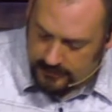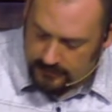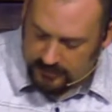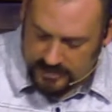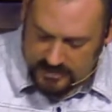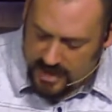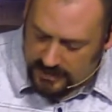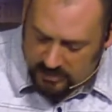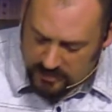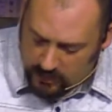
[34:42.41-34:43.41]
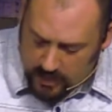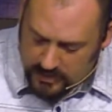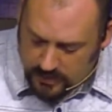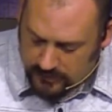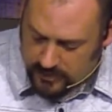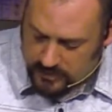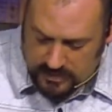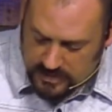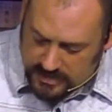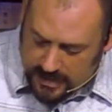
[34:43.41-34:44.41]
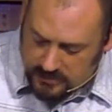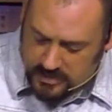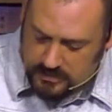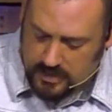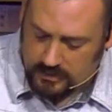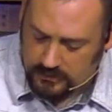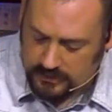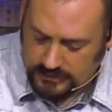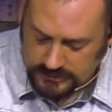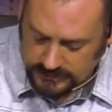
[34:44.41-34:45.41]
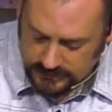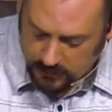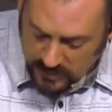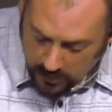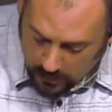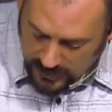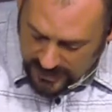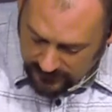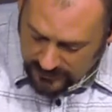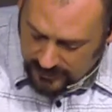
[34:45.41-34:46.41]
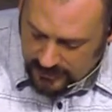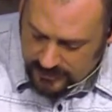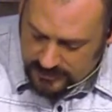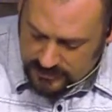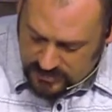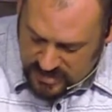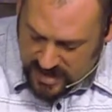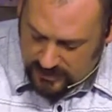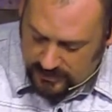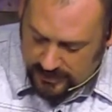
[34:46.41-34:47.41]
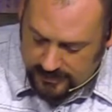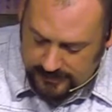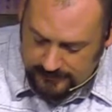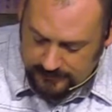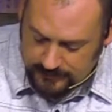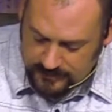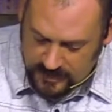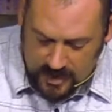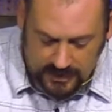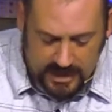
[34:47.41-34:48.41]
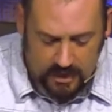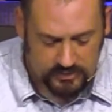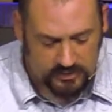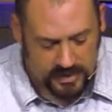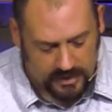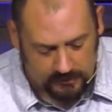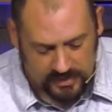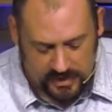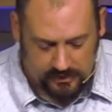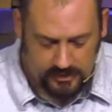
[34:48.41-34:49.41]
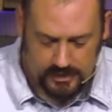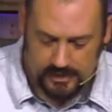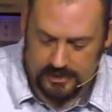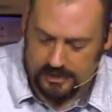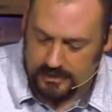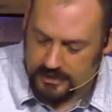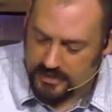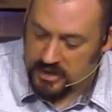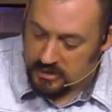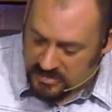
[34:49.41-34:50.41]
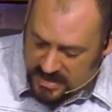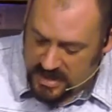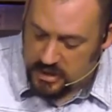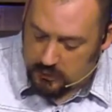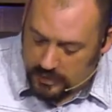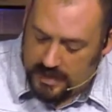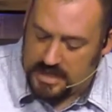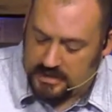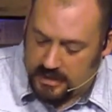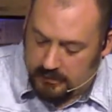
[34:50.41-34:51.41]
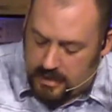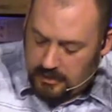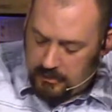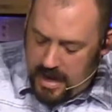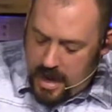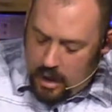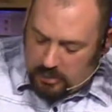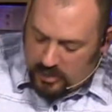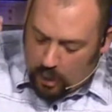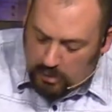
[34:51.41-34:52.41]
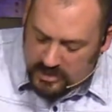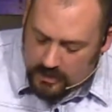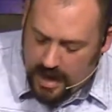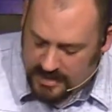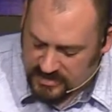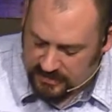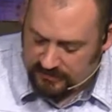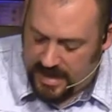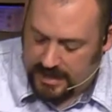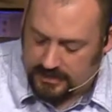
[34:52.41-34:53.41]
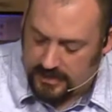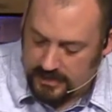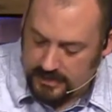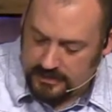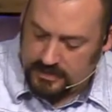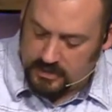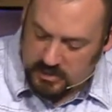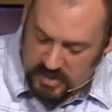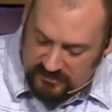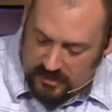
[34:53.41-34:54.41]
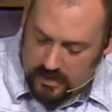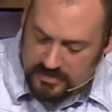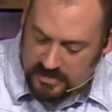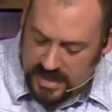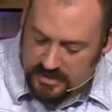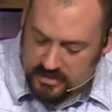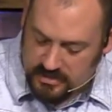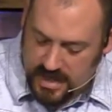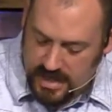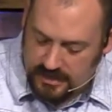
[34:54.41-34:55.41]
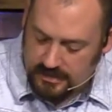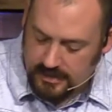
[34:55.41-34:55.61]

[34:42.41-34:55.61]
Friends, godly people watch over you during your times of struggle. We don't even see it. Godly counsel may come to you. Then you see it, you realize it, and then they may help you to open your eyes to the fact that there's pitfalls and dangers ahead.